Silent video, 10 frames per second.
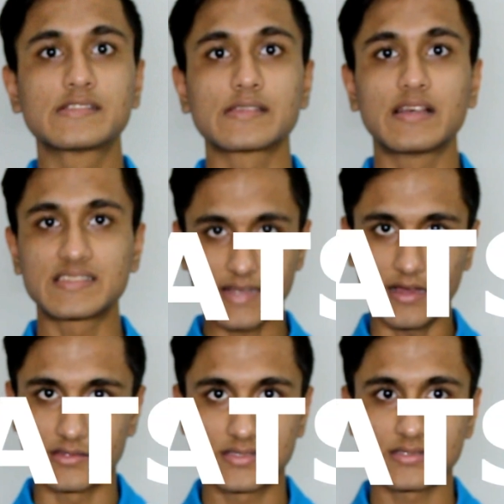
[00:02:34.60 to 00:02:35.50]
is
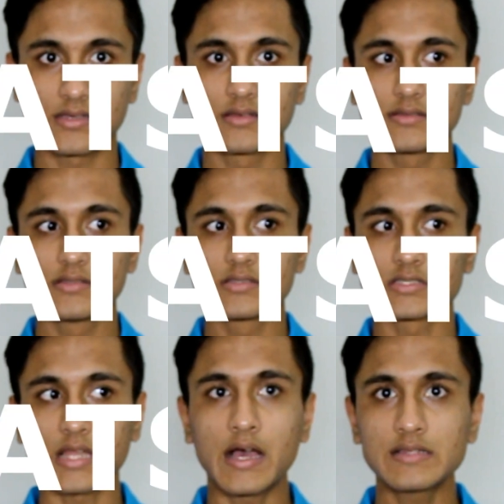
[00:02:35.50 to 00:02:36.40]
stats.
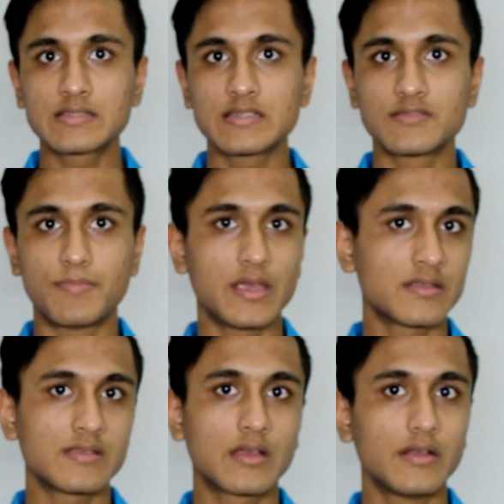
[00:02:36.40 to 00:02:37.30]
Stats is
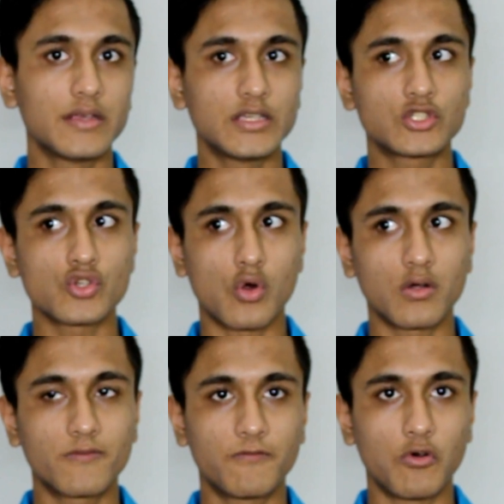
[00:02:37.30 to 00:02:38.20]
basically
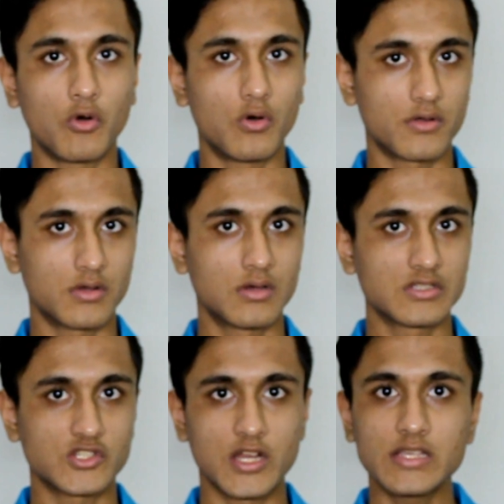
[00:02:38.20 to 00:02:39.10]
short for
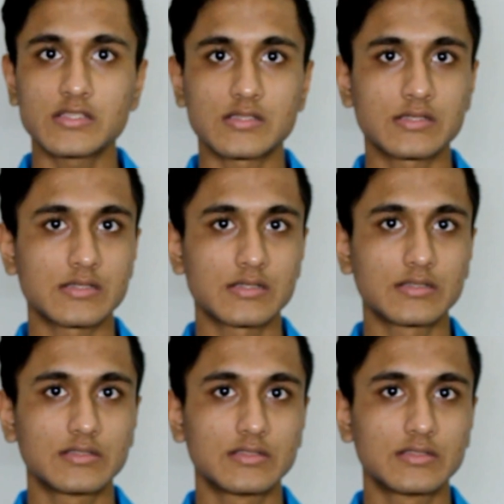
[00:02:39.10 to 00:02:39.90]
stress.